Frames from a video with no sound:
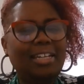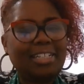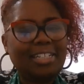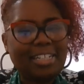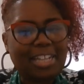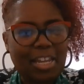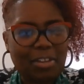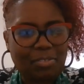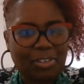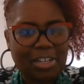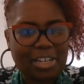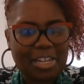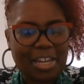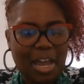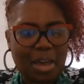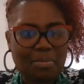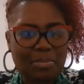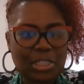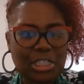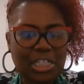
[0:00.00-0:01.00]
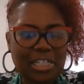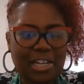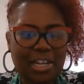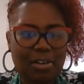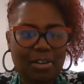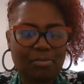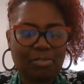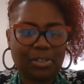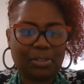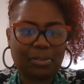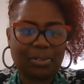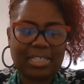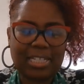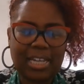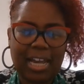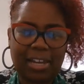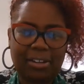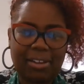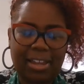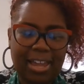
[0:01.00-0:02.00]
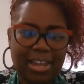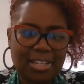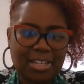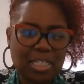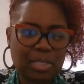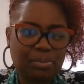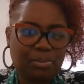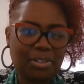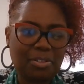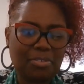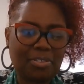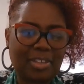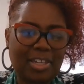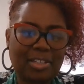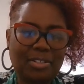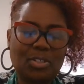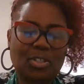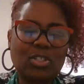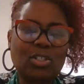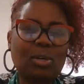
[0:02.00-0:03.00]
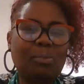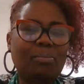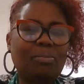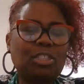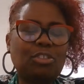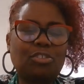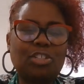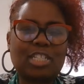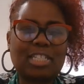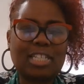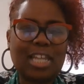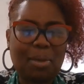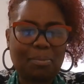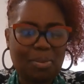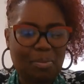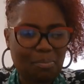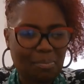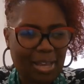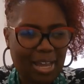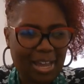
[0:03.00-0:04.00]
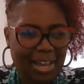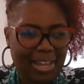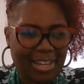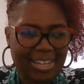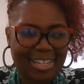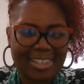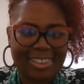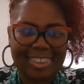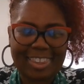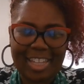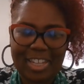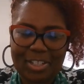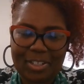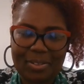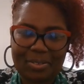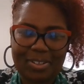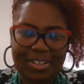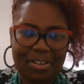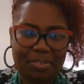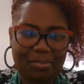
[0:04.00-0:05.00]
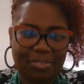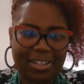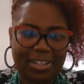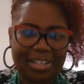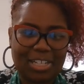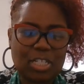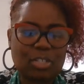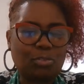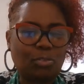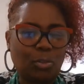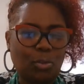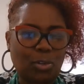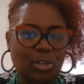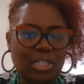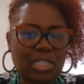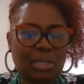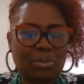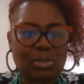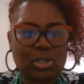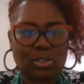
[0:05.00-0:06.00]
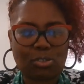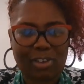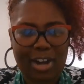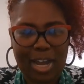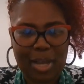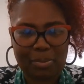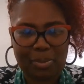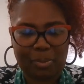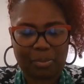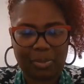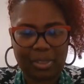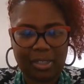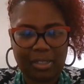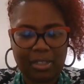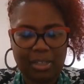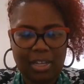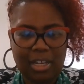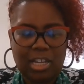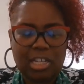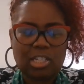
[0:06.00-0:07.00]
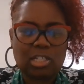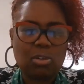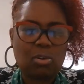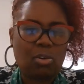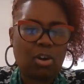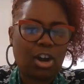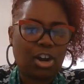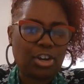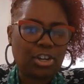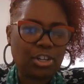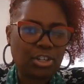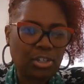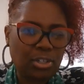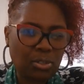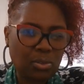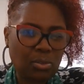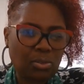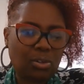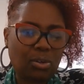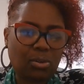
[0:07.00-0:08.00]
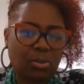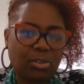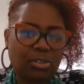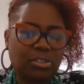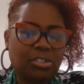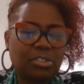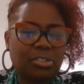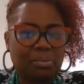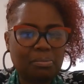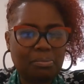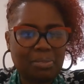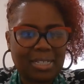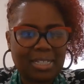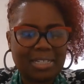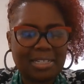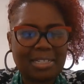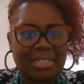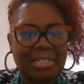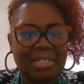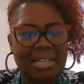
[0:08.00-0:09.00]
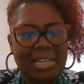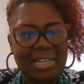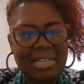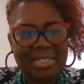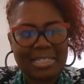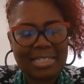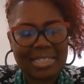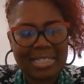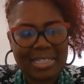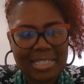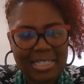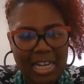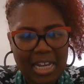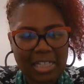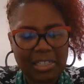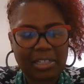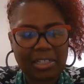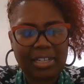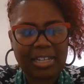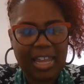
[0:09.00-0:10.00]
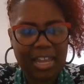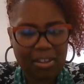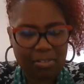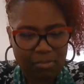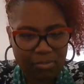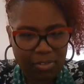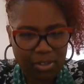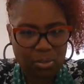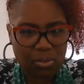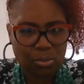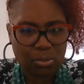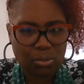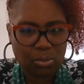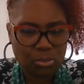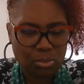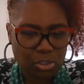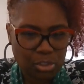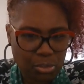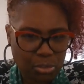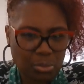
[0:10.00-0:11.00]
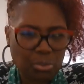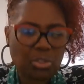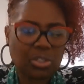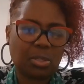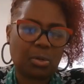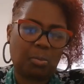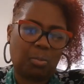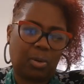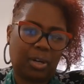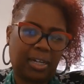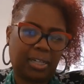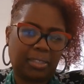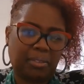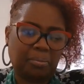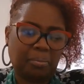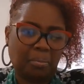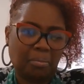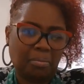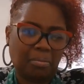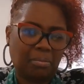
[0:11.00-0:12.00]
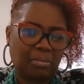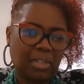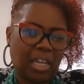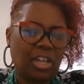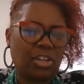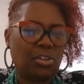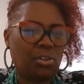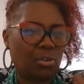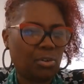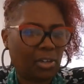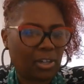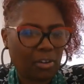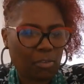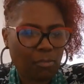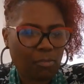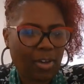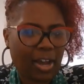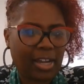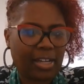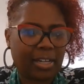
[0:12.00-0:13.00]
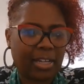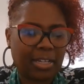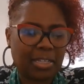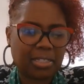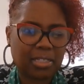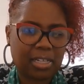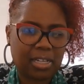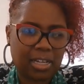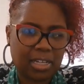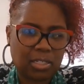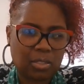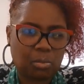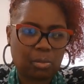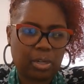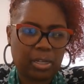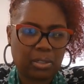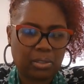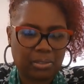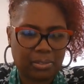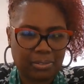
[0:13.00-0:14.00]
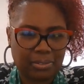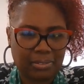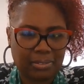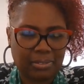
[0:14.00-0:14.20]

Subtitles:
Good evening. I'm Chanel, Vehicle Title Expert. Thank you so much for stopping by and thank you in advance for subscribing. So, are you going to be selling a vehicle to someone and you're going to finance it as well?